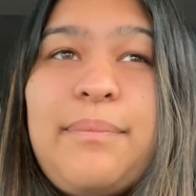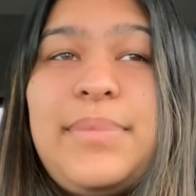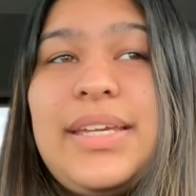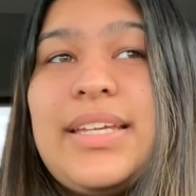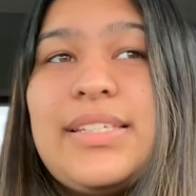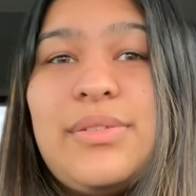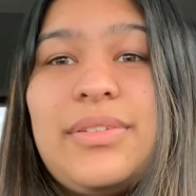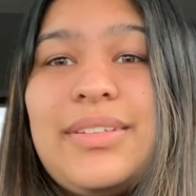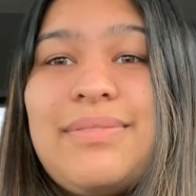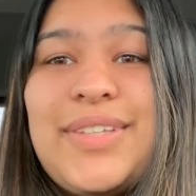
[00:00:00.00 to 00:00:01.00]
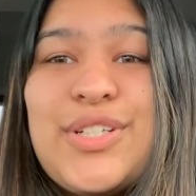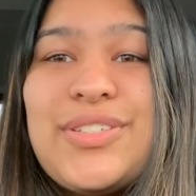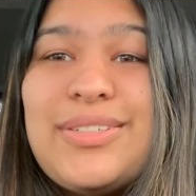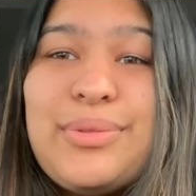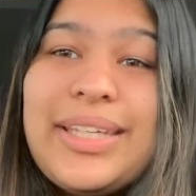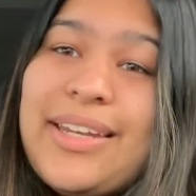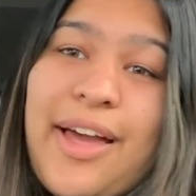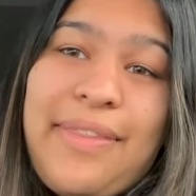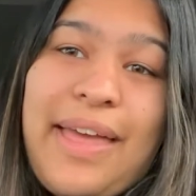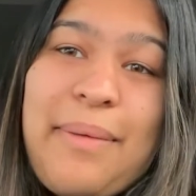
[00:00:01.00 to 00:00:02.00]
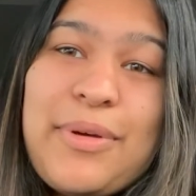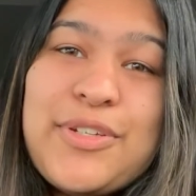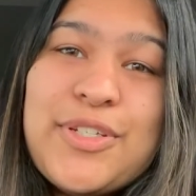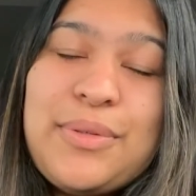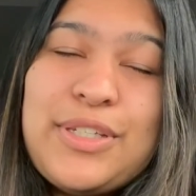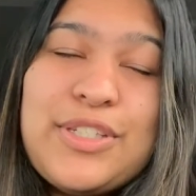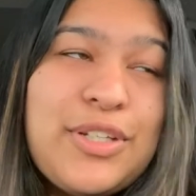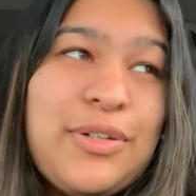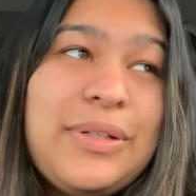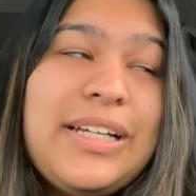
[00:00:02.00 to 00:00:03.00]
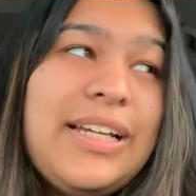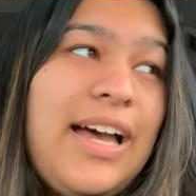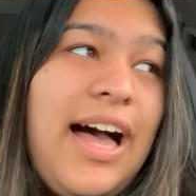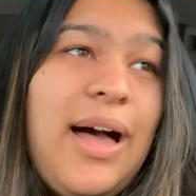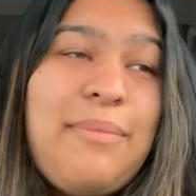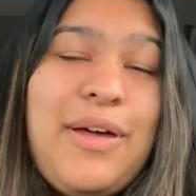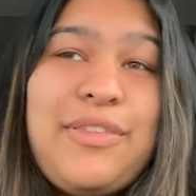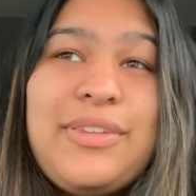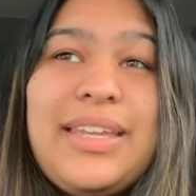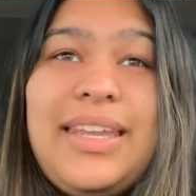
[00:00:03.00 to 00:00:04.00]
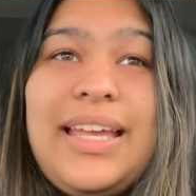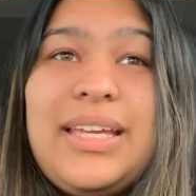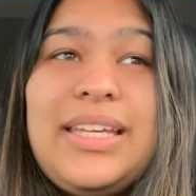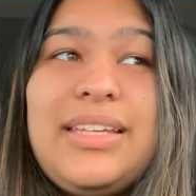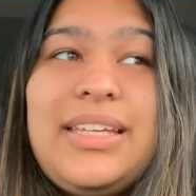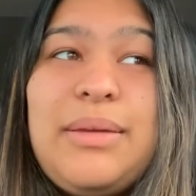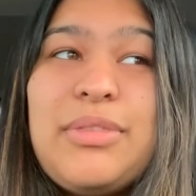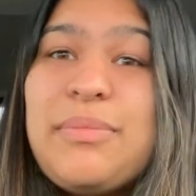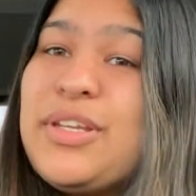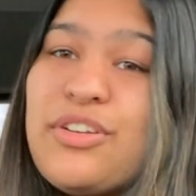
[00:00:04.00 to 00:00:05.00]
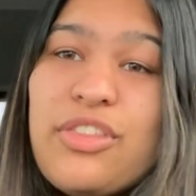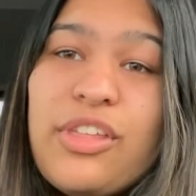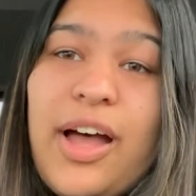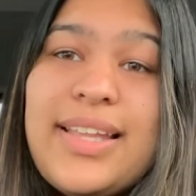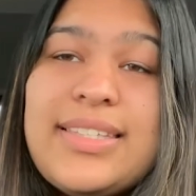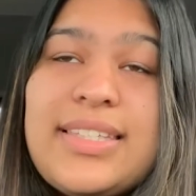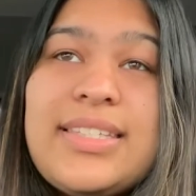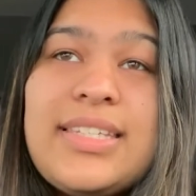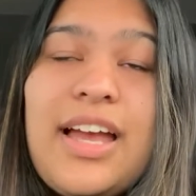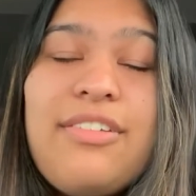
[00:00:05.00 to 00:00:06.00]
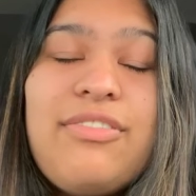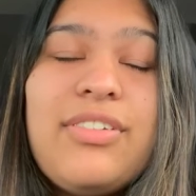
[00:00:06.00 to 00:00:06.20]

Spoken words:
because there's really not that much you can do other than like keep them in your thoughts and stuff.